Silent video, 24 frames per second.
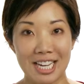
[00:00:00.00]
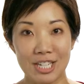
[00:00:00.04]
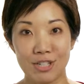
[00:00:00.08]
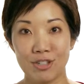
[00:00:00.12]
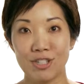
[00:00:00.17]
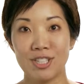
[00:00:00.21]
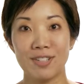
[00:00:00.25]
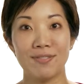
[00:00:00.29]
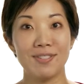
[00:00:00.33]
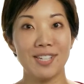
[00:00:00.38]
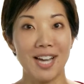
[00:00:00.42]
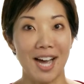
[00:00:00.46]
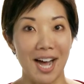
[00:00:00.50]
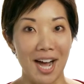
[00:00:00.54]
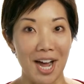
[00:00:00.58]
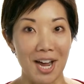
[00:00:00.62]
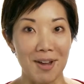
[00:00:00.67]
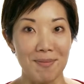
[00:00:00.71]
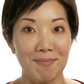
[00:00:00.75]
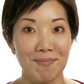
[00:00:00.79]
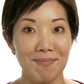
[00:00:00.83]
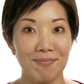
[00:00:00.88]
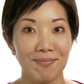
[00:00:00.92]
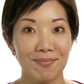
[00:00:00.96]
interest of
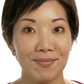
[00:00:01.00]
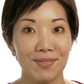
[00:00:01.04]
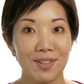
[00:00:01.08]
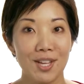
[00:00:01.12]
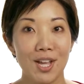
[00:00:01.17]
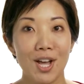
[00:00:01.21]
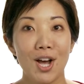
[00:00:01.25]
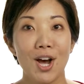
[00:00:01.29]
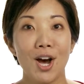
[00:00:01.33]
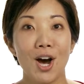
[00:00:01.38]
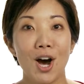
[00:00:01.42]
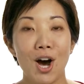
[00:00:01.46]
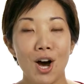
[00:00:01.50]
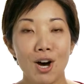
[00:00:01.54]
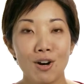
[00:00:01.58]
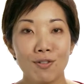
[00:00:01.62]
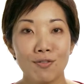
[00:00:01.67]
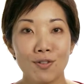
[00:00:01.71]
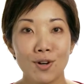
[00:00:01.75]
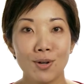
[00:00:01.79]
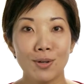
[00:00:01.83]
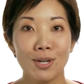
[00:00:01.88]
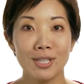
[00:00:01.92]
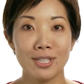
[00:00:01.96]
time, I'll
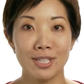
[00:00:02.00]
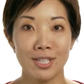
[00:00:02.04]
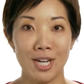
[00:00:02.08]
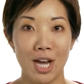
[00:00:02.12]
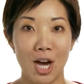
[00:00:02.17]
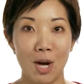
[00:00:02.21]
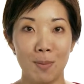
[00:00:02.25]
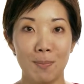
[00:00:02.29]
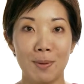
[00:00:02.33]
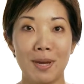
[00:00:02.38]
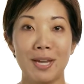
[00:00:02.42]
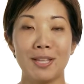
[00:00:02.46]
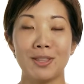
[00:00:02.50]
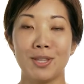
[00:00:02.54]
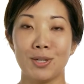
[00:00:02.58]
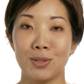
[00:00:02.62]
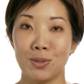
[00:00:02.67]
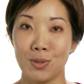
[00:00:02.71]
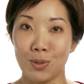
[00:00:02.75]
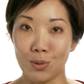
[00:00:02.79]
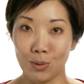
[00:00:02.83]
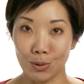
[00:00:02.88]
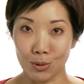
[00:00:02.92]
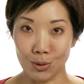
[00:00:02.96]
focus on helping the
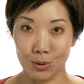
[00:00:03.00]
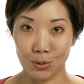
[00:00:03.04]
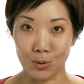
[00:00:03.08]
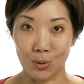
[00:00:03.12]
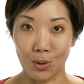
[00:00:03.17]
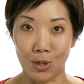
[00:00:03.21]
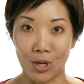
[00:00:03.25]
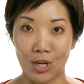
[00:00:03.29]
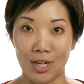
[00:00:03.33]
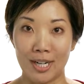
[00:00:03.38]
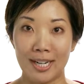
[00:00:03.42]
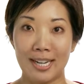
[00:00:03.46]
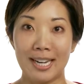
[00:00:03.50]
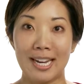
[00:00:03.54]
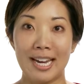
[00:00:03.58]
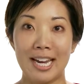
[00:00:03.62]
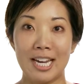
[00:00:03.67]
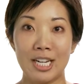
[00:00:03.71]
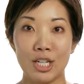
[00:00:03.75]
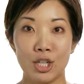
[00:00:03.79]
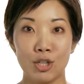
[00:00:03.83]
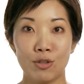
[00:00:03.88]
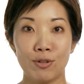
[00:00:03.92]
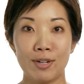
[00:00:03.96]
Google Store
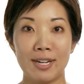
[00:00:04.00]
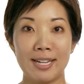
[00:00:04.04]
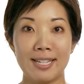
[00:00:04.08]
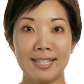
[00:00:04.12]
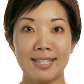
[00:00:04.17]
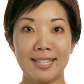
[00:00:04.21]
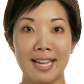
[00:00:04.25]
increase